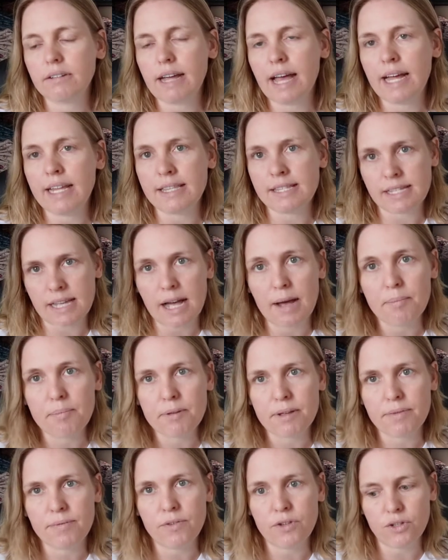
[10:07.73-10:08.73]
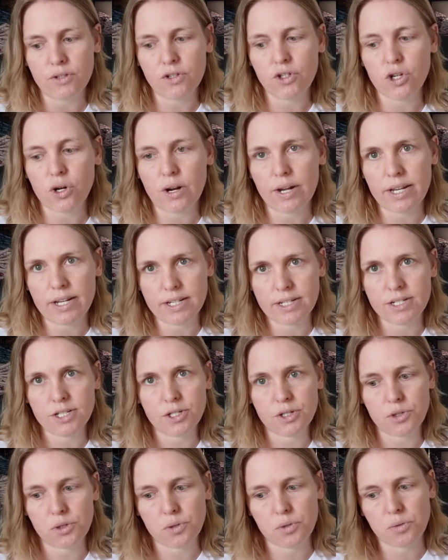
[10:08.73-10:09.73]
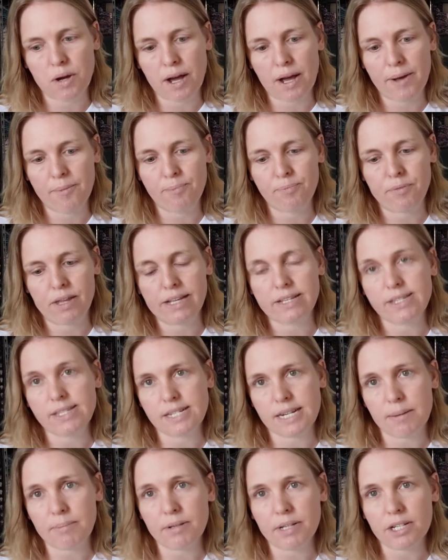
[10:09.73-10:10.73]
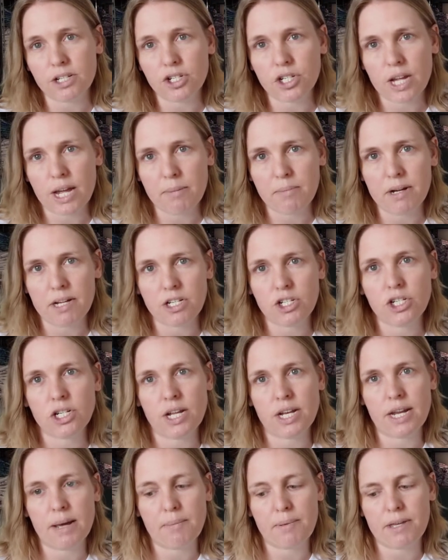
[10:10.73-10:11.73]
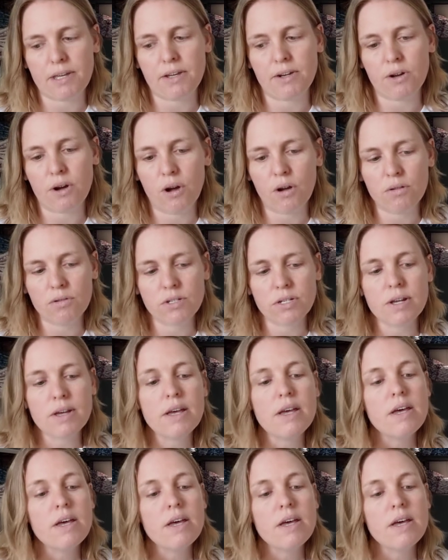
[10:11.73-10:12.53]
adds up if you're trying to um, establish how much a nappy can hold.